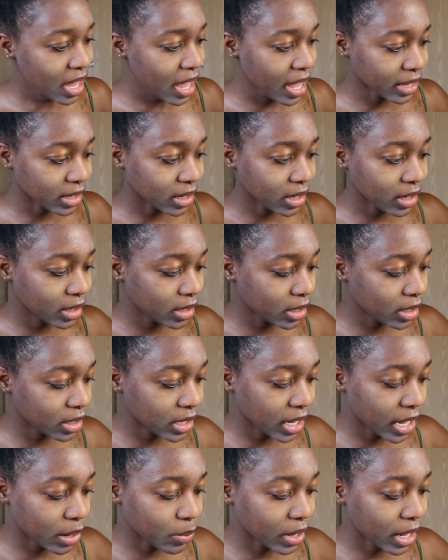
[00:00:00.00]
at the end of the
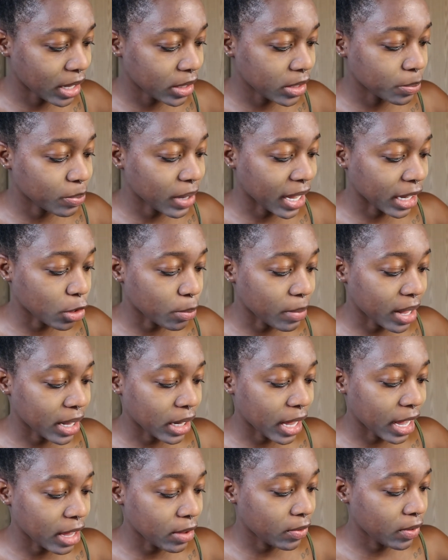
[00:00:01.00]
day when i look back on my
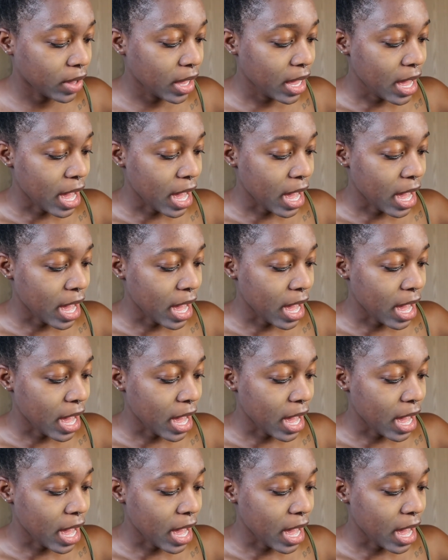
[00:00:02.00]
life